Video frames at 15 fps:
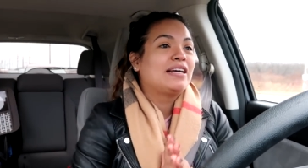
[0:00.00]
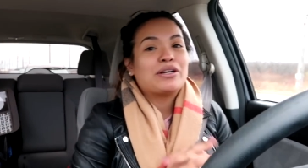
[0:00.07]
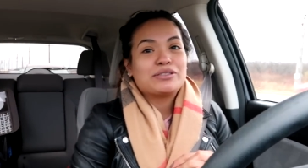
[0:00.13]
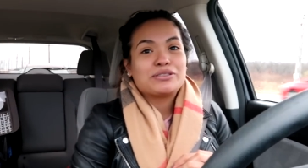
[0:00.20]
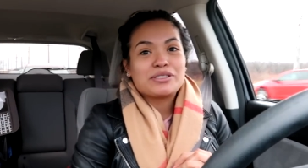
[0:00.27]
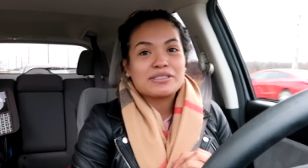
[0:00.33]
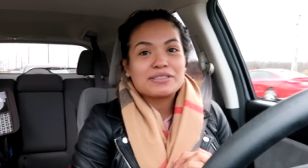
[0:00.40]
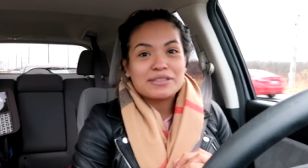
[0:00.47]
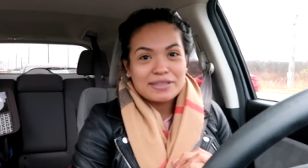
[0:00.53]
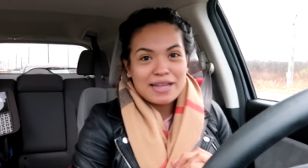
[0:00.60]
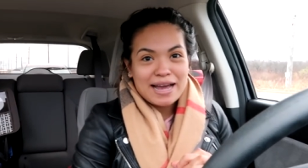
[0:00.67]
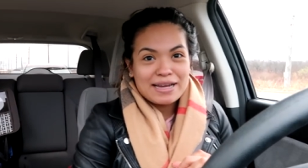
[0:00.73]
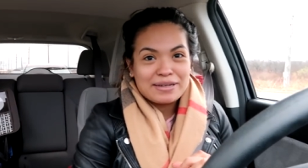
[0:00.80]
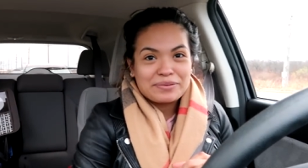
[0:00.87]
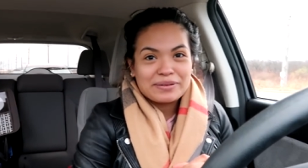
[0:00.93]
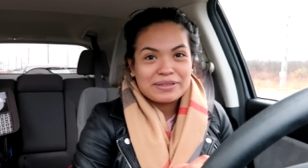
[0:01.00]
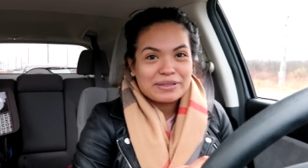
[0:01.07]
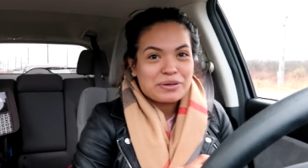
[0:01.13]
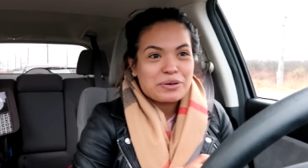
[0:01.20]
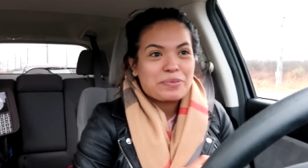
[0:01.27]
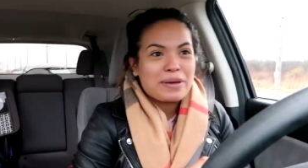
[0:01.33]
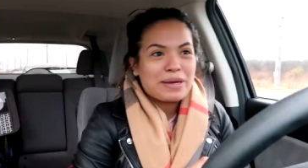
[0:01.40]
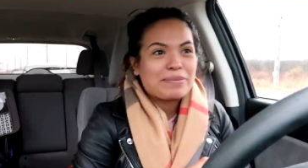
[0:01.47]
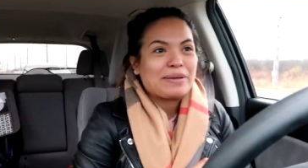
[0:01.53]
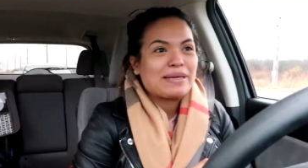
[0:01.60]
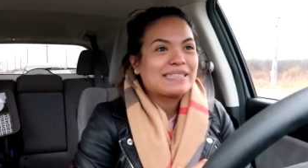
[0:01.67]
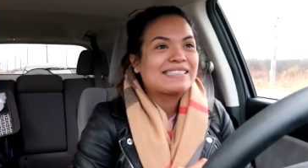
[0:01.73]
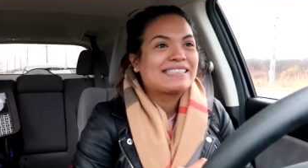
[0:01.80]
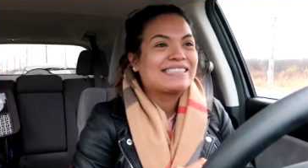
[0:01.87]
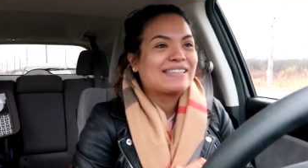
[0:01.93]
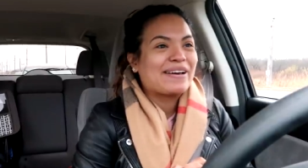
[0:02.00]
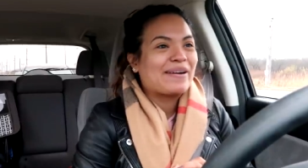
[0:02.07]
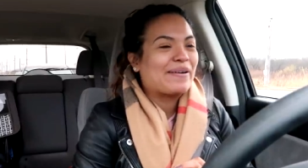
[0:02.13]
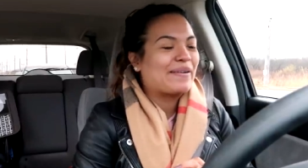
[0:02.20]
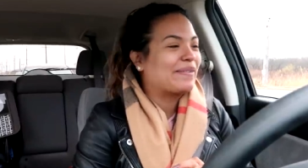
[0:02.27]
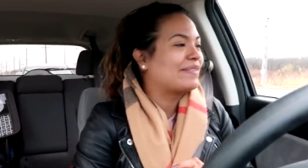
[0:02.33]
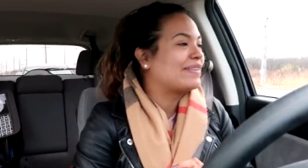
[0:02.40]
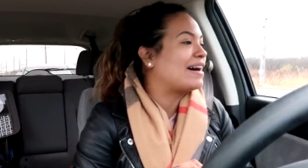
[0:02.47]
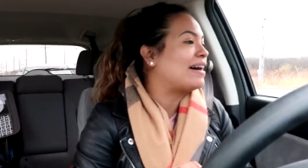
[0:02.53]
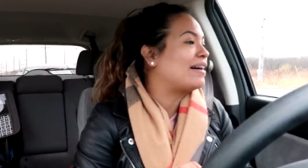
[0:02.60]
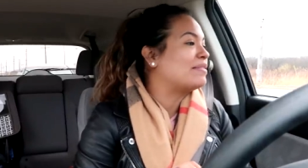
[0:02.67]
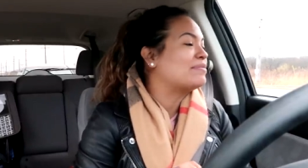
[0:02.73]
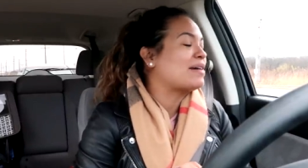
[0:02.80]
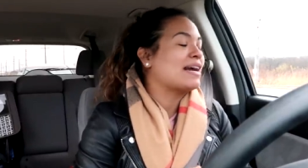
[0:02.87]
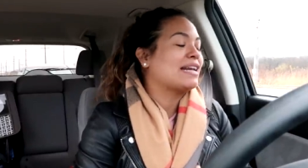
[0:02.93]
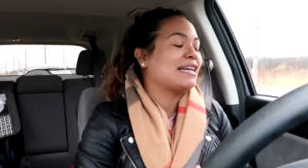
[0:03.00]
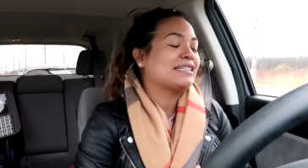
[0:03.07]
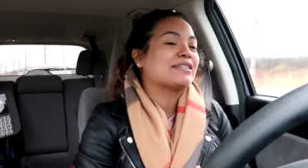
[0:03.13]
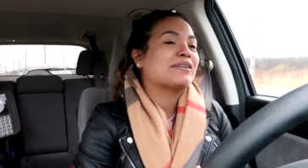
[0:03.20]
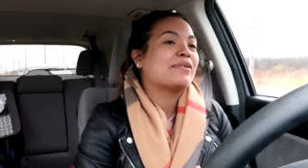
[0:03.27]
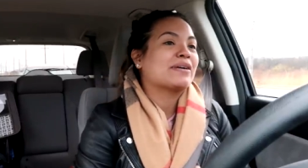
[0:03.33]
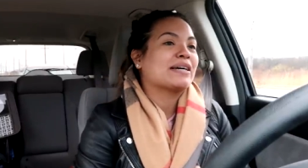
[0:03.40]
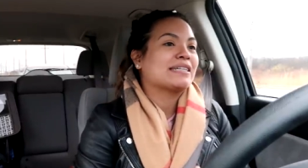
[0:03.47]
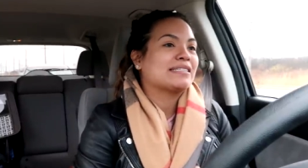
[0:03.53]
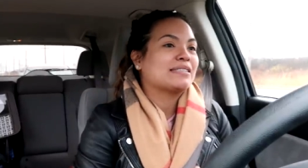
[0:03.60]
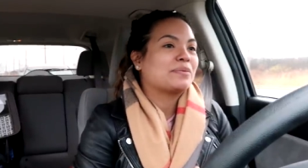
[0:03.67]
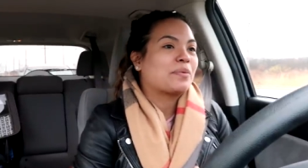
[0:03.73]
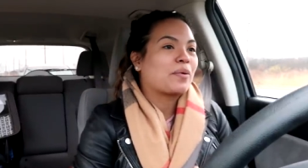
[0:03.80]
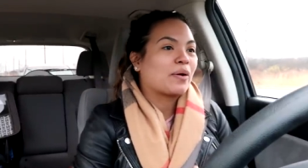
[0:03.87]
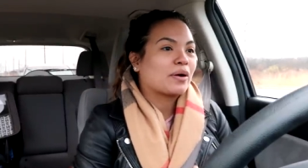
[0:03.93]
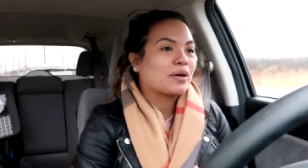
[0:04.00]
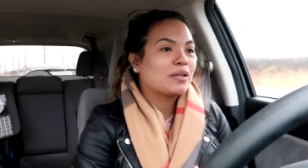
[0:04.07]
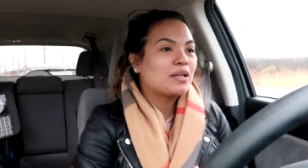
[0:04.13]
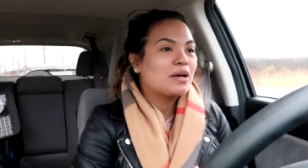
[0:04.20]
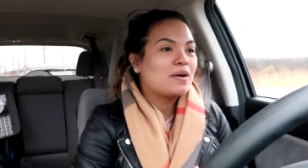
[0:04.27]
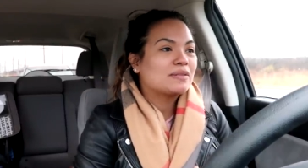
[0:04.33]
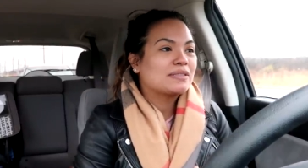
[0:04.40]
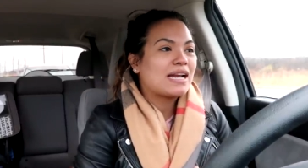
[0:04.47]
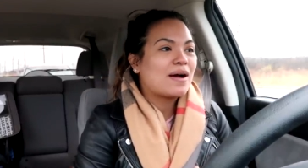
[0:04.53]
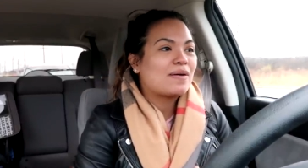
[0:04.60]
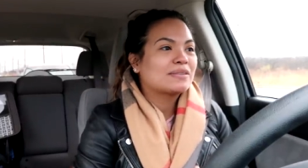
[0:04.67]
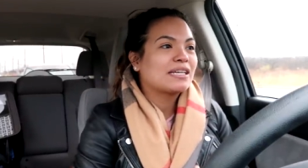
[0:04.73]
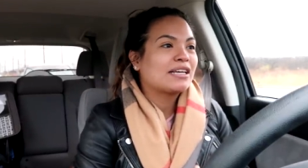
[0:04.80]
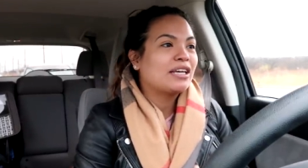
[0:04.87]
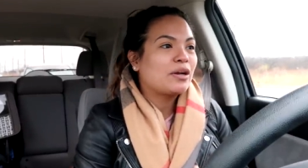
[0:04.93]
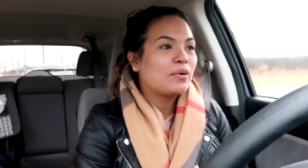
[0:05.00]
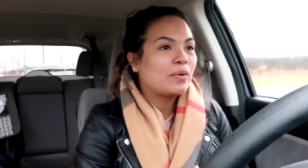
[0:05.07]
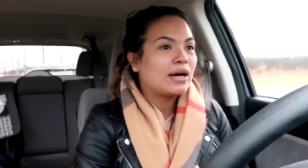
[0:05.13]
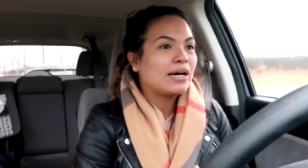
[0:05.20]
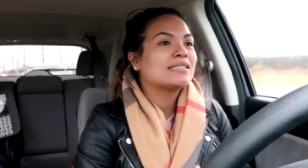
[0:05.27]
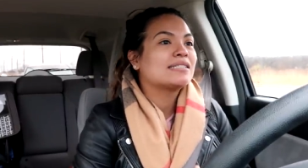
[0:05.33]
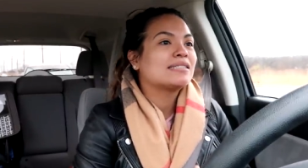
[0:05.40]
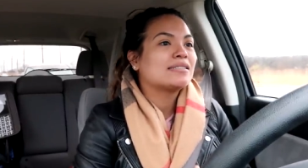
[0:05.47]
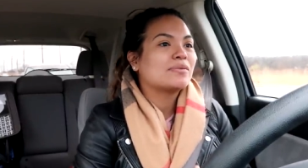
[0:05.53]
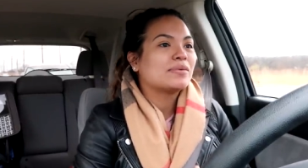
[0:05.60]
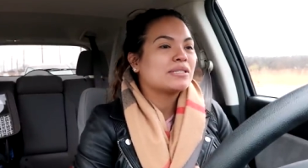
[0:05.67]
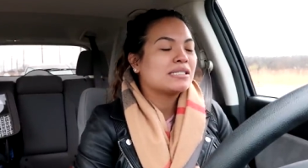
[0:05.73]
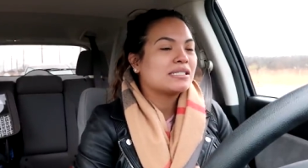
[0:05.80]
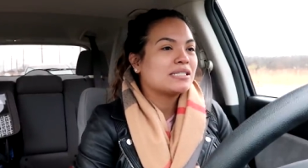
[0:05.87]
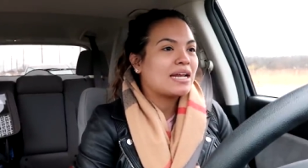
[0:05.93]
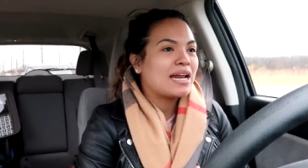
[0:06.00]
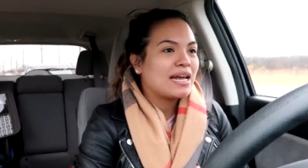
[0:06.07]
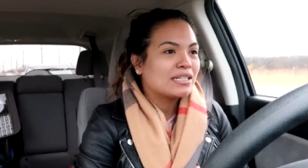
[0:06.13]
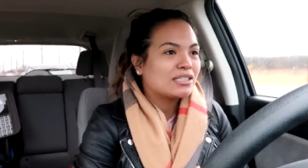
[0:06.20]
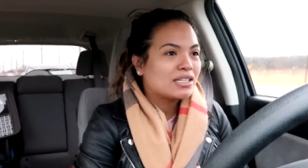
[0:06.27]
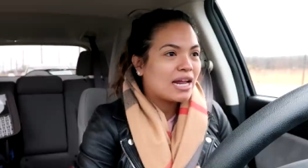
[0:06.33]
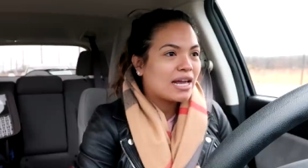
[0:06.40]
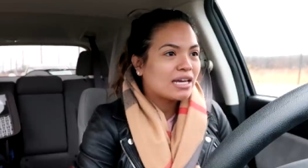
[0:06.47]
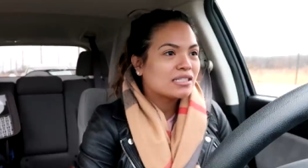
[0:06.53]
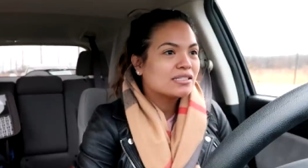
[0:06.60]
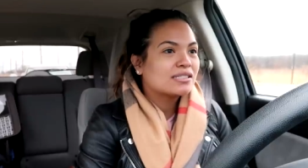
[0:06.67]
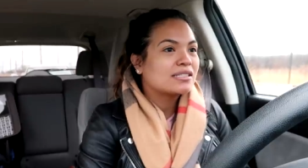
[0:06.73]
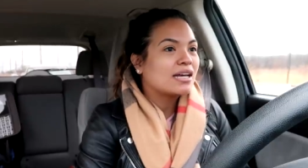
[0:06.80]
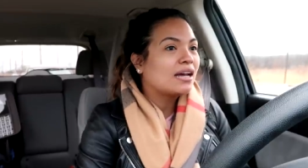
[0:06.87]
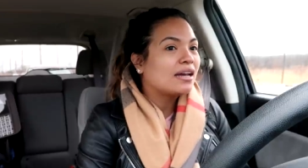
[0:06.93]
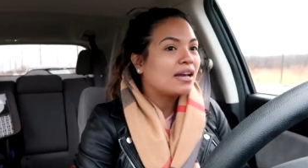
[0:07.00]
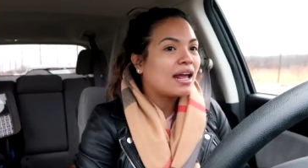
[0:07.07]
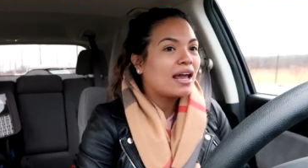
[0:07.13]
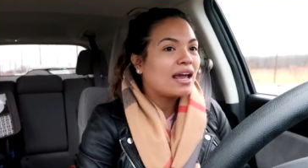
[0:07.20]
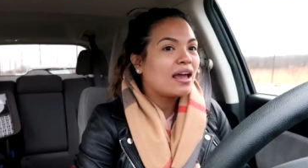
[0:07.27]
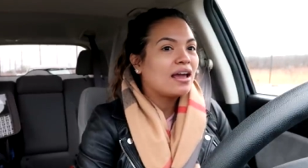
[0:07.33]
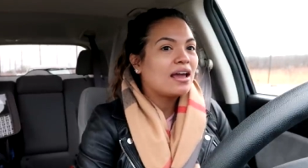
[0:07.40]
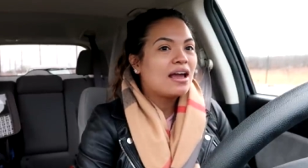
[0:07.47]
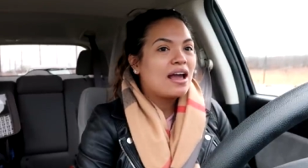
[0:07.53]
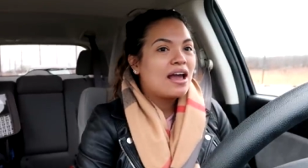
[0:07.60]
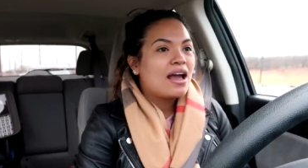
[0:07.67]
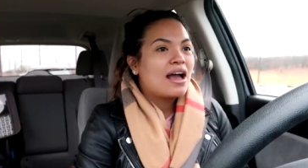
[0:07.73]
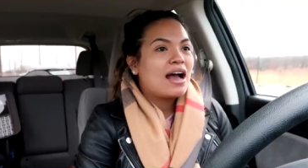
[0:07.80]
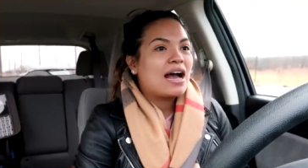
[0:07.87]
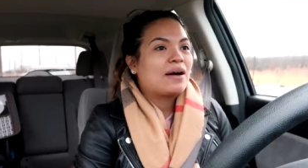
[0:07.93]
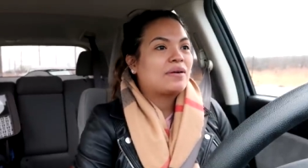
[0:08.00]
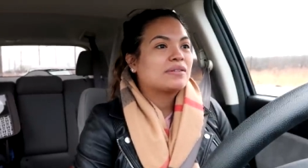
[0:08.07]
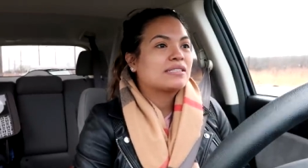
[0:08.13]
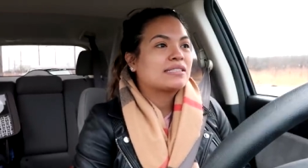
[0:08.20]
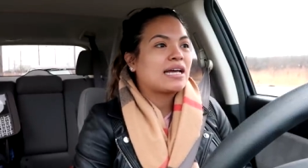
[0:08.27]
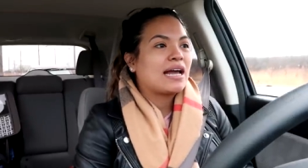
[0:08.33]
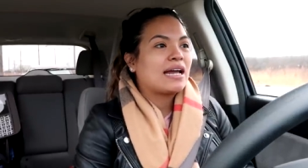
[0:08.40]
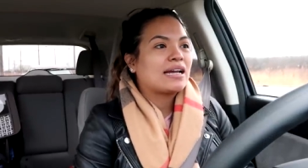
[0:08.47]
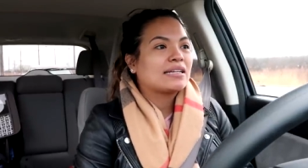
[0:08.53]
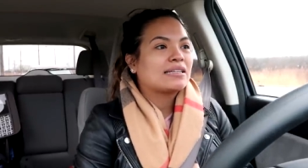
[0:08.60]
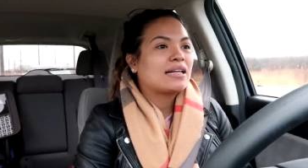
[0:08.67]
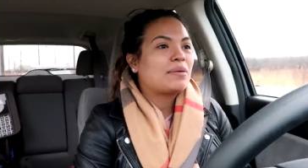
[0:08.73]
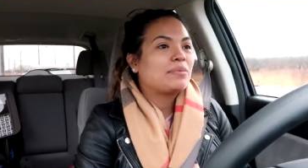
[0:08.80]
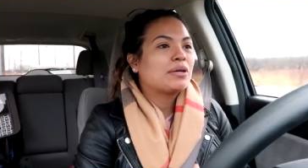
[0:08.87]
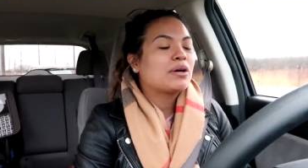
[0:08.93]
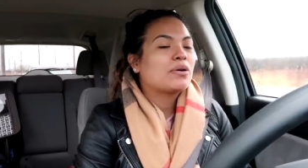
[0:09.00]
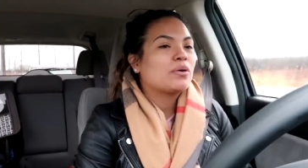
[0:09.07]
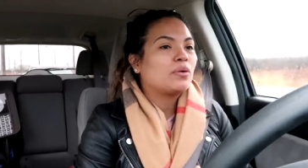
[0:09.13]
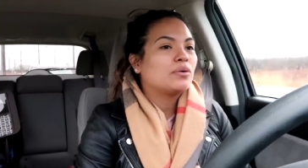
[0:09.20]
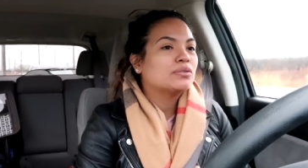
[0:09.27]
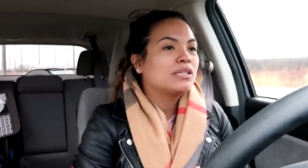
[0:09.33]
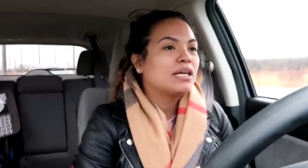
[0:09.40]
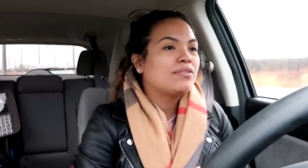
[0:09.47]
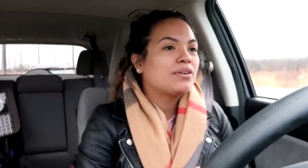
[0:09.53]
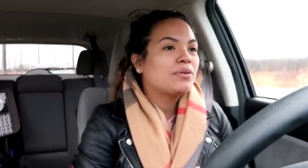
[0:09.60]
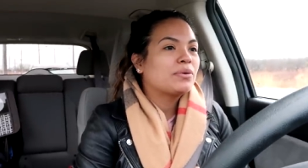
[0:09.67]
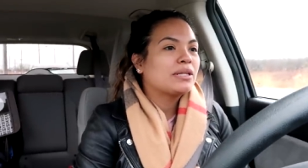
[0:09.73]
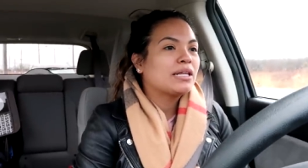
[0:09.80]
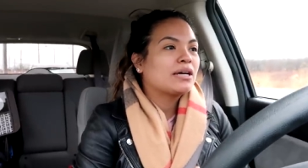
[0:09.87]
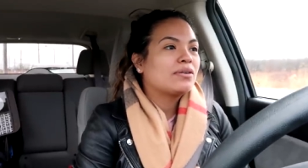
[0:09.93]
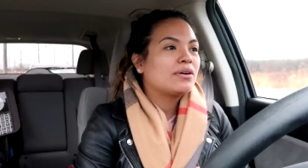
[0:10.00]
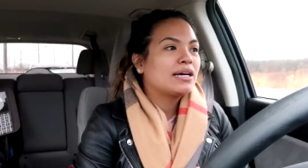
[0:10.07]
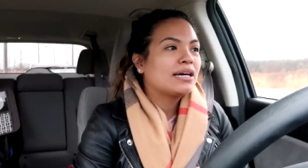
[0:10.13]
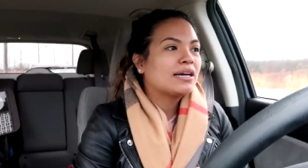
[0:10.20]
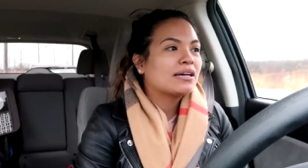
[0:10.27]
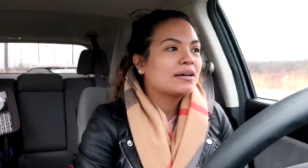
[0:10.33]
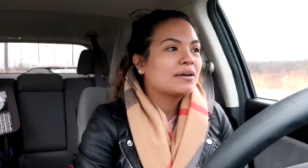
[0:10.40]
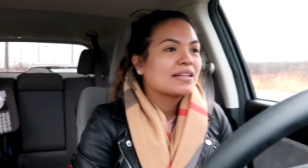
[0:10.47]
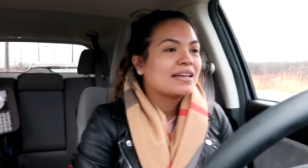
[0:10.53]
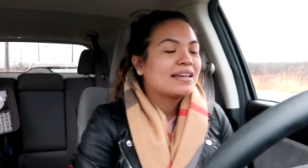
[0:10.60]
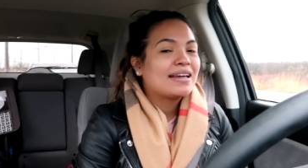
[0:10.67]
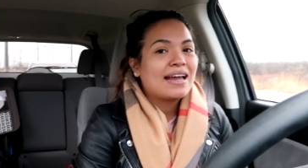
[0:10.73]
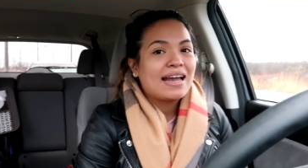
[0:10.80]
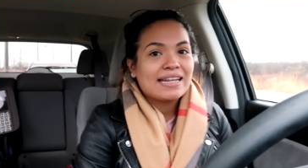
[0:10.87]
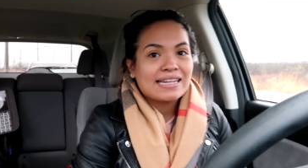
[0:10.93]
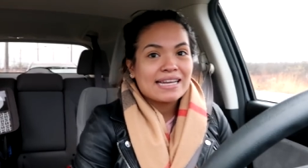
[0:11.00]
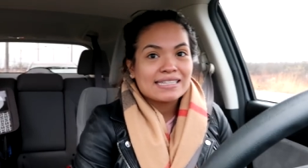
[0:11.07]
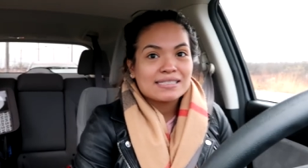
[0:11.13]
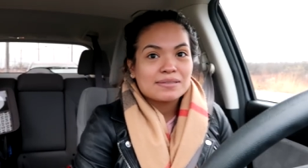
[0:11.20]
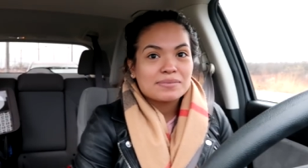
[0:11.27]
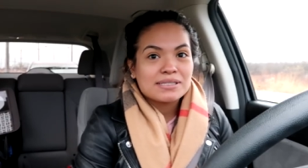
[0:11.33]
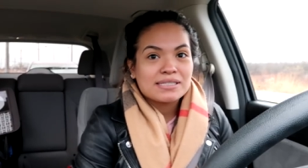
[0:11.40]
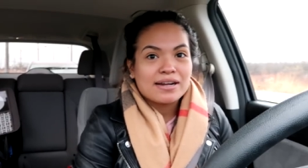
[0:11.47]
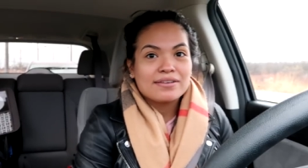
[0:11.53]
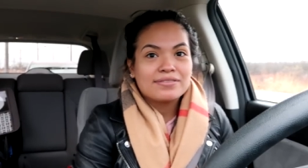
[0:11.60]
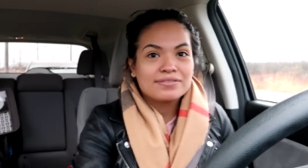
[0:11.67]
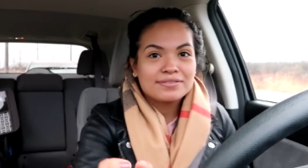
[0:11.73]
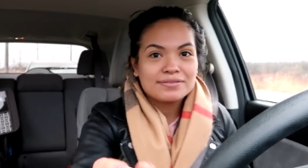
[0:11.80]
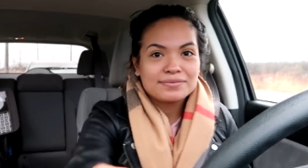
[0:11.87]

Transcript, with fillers: There's just a lot with little babies. So um, I need to go get some more clothes. And I was like, you know what? What's today? Today is Sunday. I was like, let me go to Old Navy really quick and get some stuff.